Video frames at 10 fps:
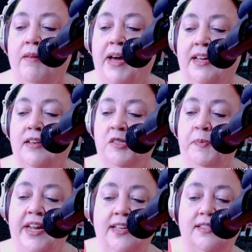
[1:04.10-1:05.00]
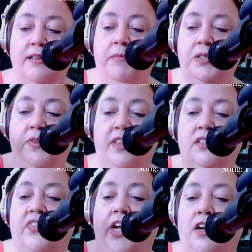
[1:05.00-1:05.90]
back there is playing his cymbals with his
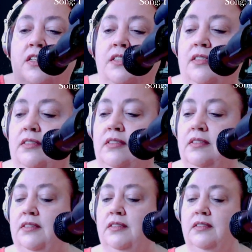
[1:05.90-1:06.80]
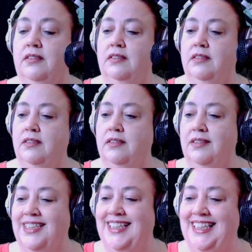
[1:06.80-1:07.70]
fingers.
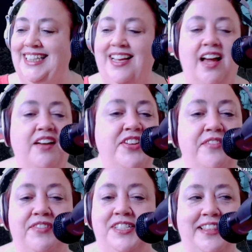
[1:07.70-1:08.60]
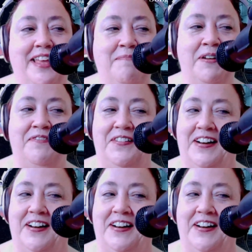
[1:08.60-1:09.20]
I've never seen that before.